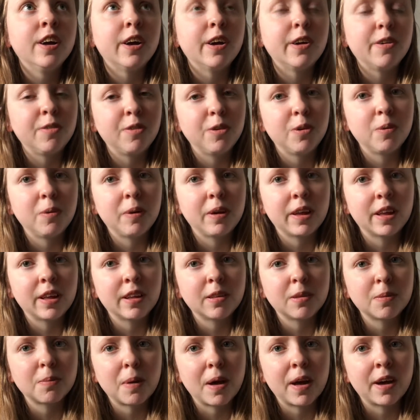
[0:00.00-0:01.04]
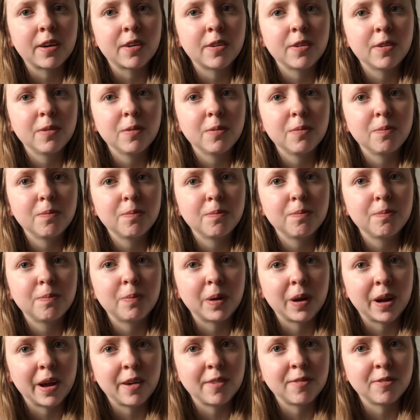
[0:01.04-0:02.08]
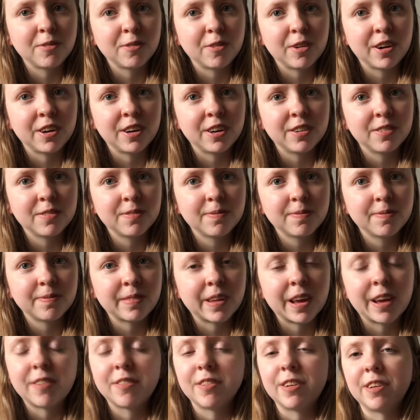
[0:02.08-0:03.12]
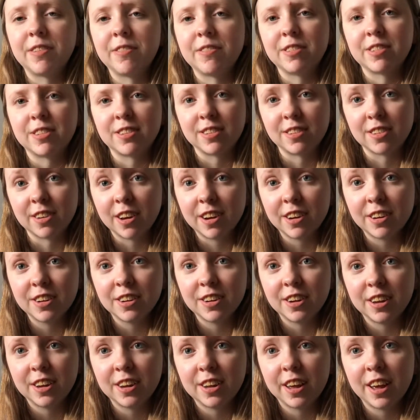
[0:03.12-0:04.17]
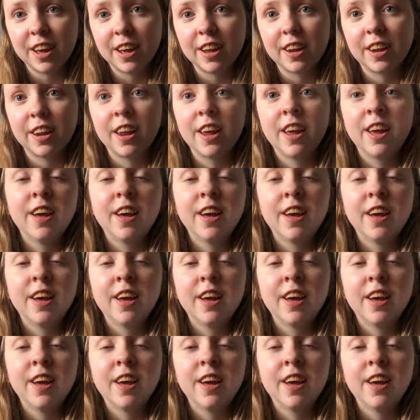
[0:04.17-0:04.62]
a few weekends back, but I haven't read it. I haven't even started it yet.